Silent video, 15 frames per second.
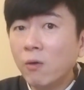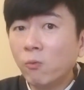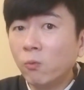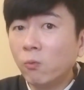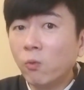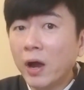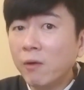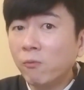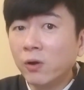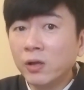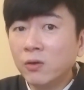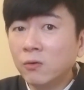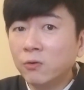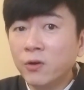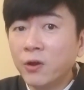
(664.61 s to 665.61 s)
were
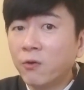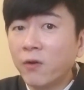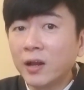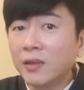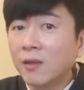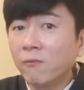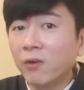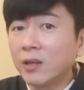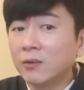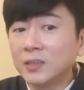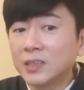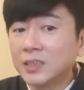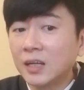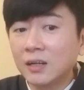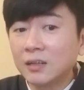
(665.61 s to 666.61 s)
you regretting what you
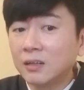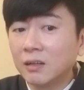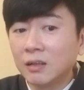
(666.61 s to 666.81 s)
said